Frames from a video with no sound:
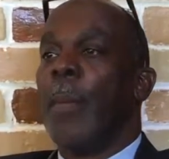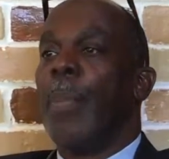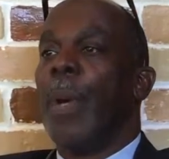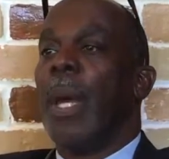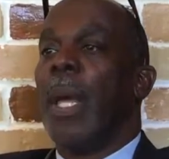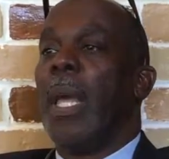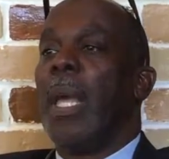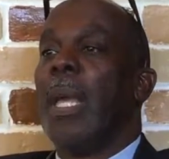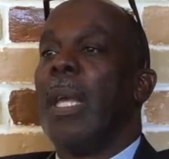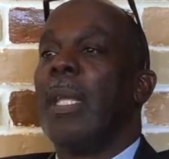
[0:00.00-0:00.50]

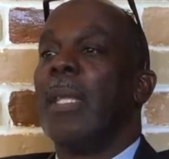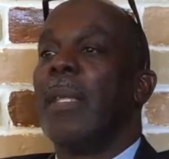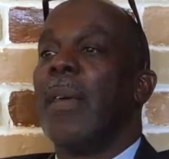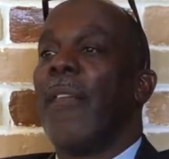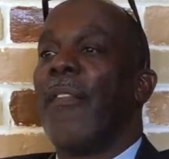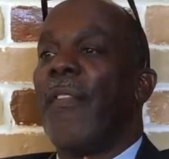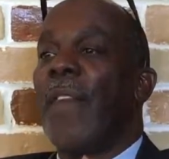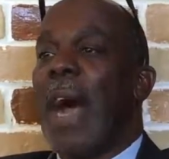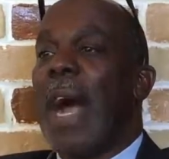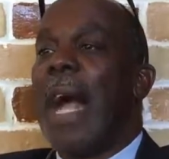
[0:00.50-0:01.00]
But in
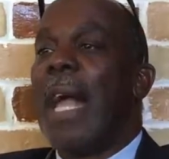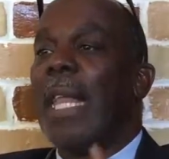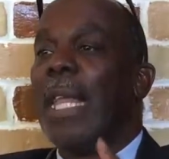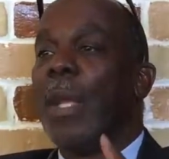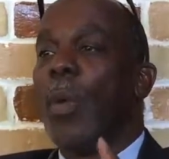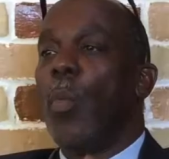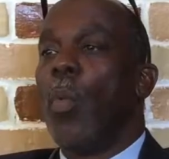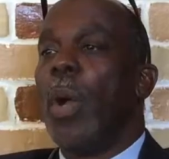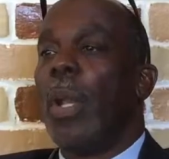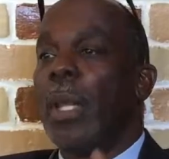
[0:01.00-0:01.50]

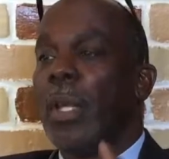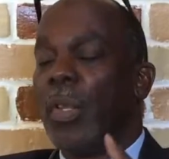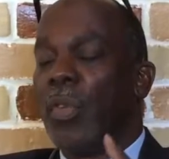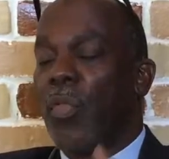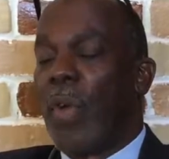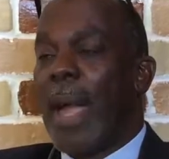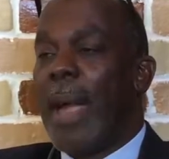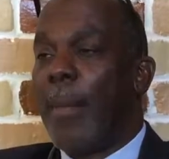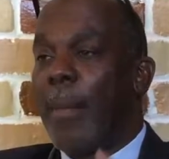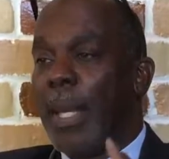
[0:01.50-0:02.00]
defining what
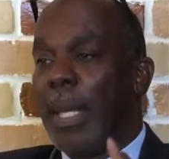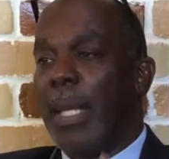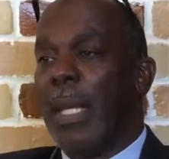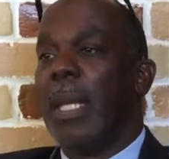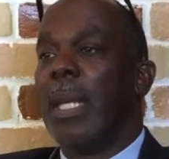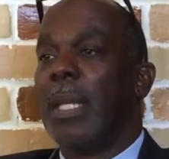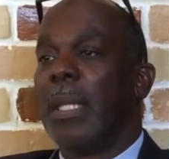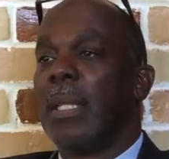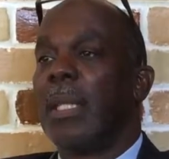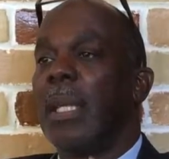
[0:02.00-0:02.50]
entrapment
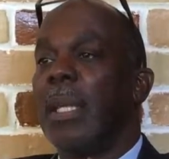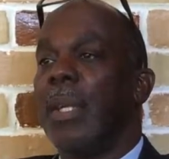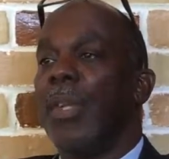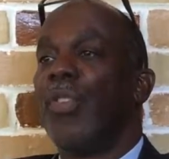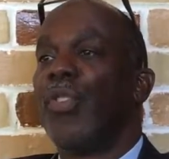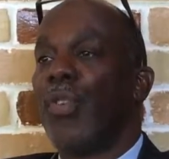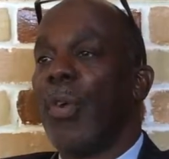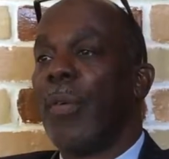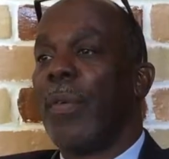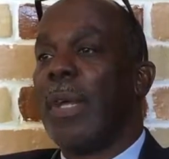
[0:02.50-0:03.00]
is, then
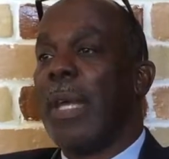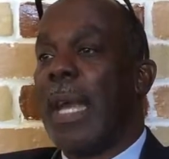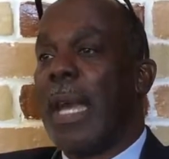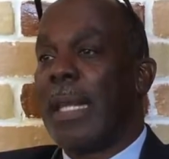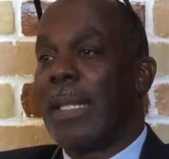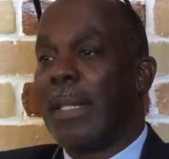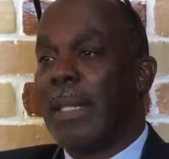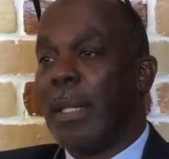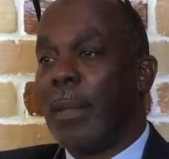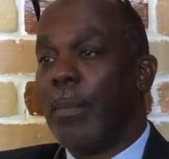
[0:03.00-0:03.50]
the jury
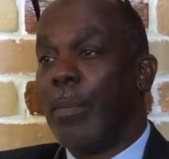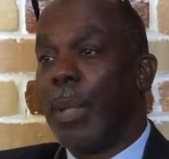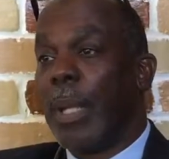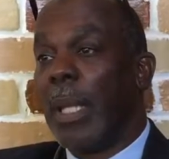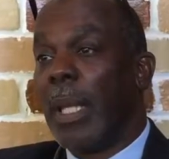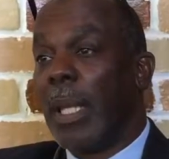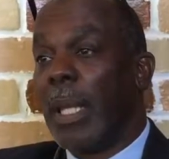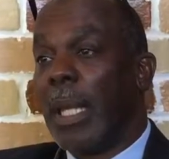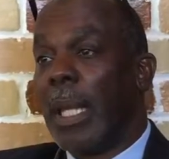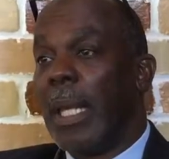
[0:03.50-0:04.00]
has the
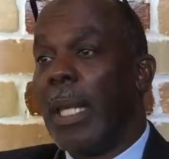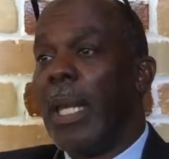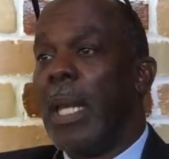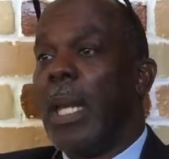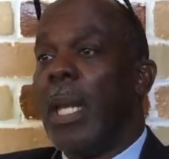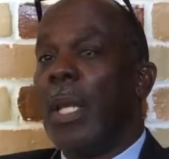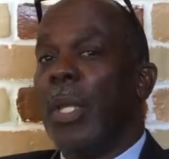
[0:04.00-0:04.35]
ability